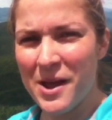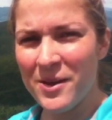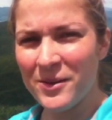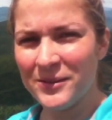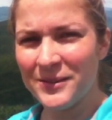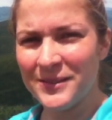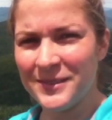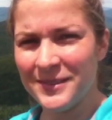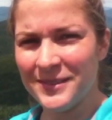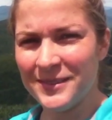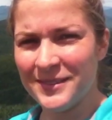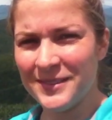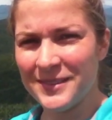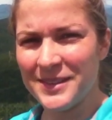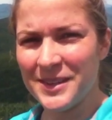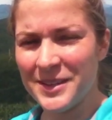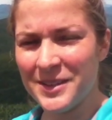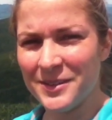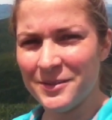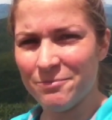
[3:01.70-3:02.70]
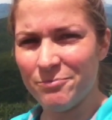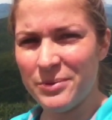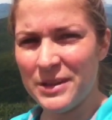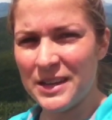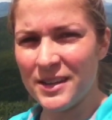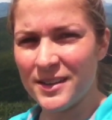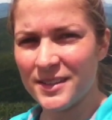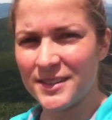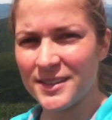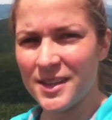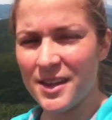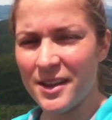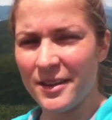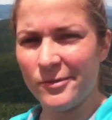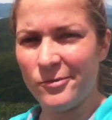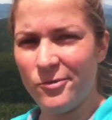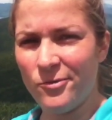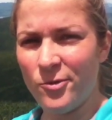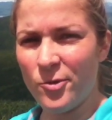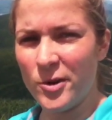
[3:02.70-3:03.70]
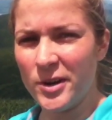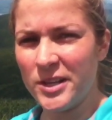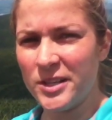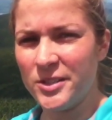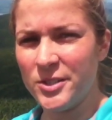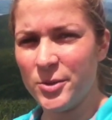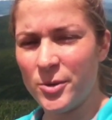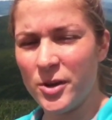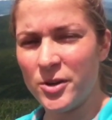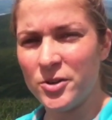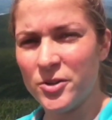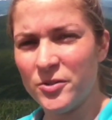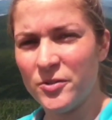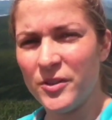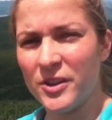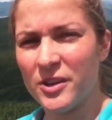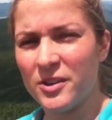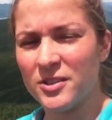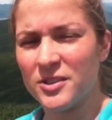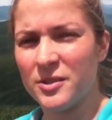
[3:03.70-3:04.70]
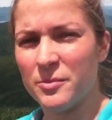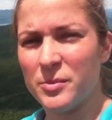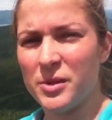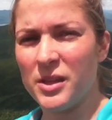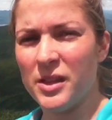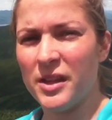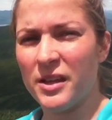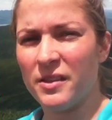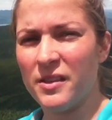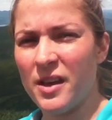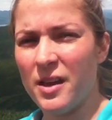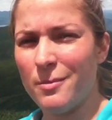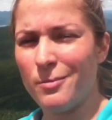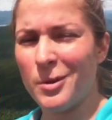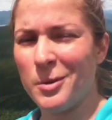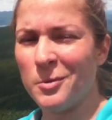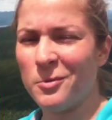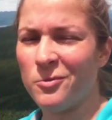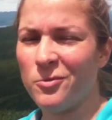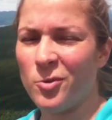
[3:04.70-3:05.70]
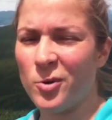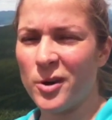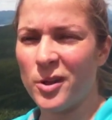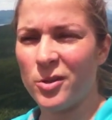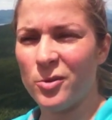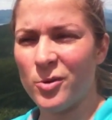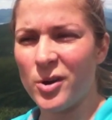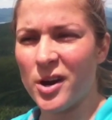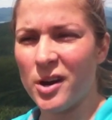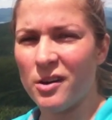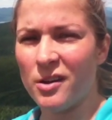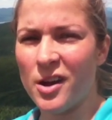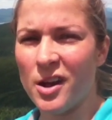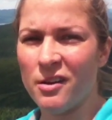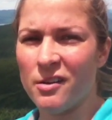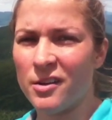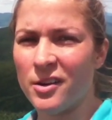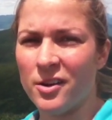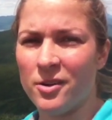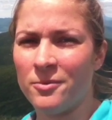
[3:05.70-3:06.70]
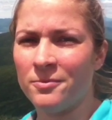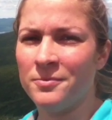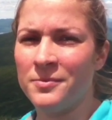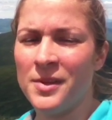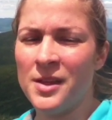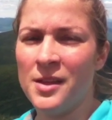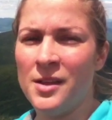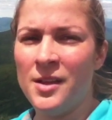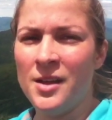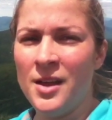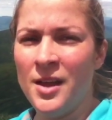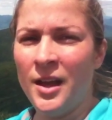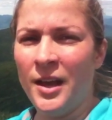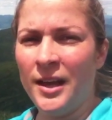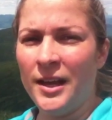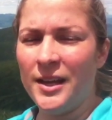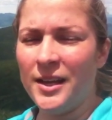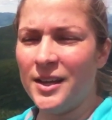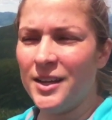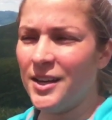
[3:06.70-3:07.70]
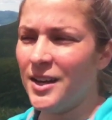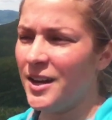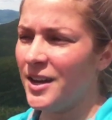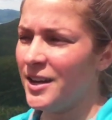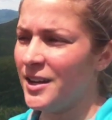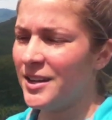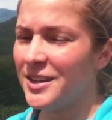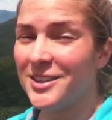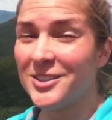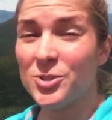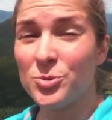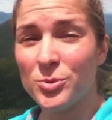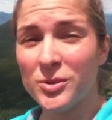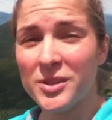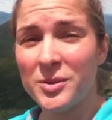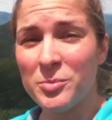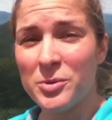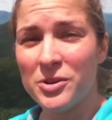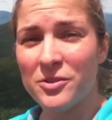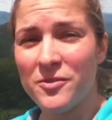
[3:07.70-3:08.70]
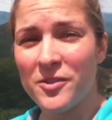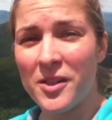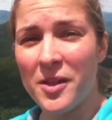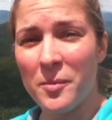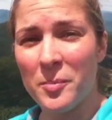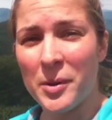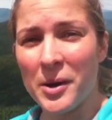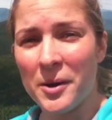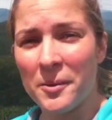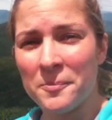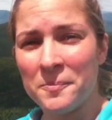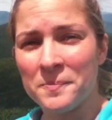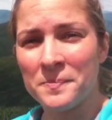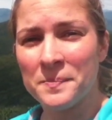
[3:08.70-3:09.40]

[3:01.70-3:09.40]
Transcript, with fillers: Mountain. The peak is like 4,200 feet or something like that, maybe 43. I don't know. And uh, it's really beautiful up here.